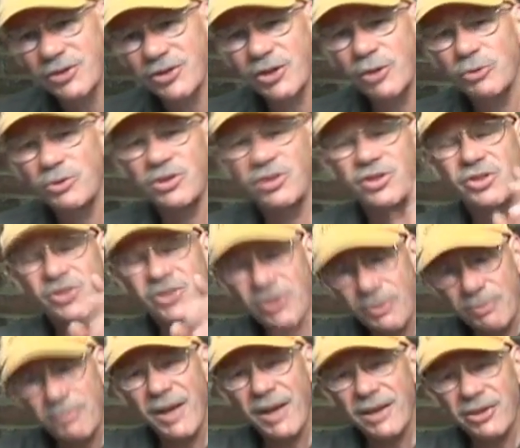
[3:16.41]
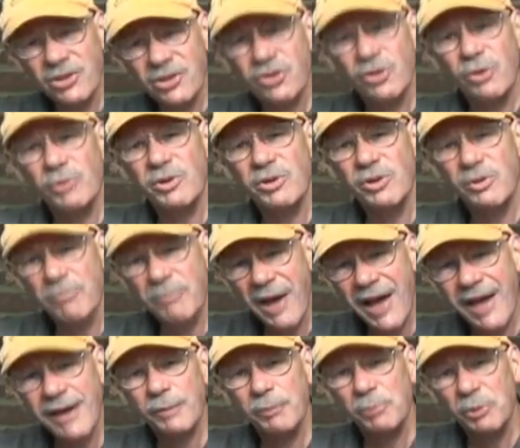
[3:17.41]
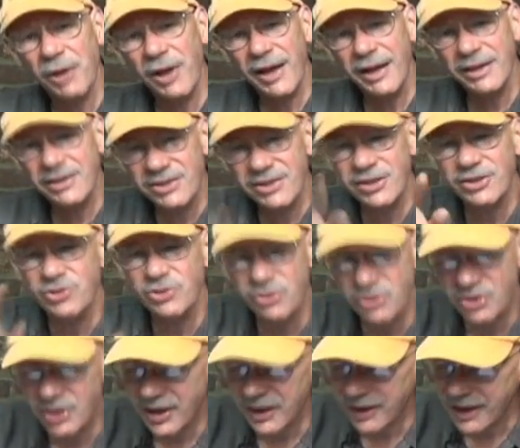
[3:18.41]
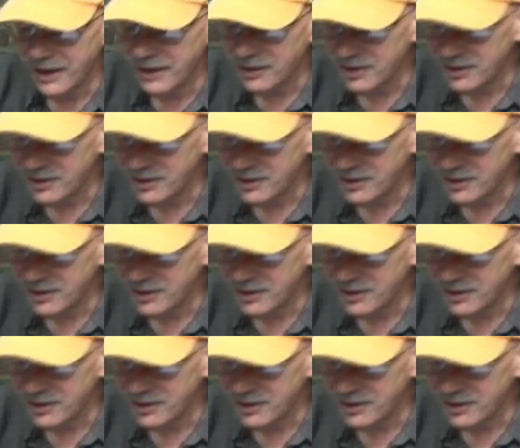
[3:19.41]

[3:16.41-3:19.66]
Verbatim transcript: So make sure when you buy an appliance that you check out